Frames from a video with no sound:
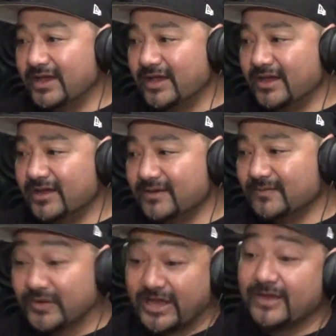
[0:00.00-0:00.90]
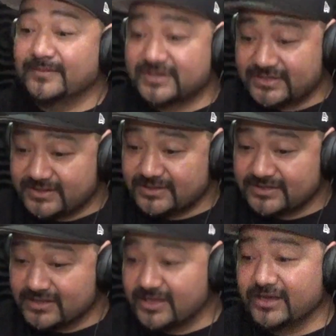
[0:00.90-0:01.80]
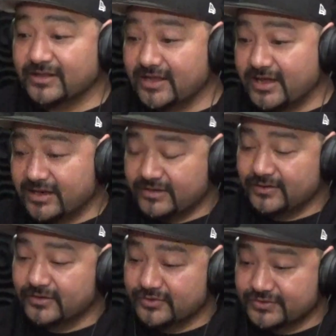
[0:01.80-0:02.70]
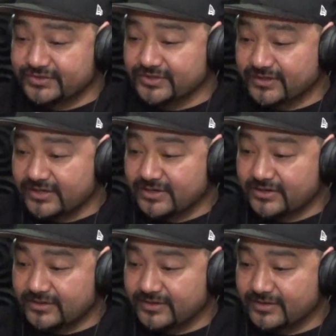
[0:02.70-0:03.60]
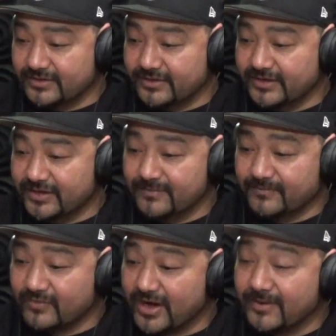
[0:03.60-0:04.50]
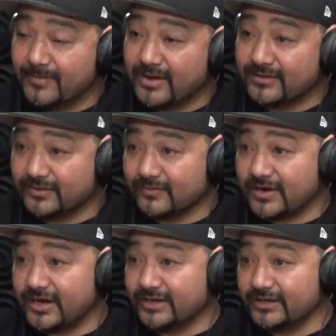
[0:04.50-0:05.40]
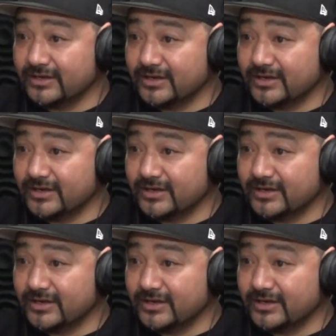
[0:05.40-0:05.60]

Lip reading: and we aim to think that using the right amount, the right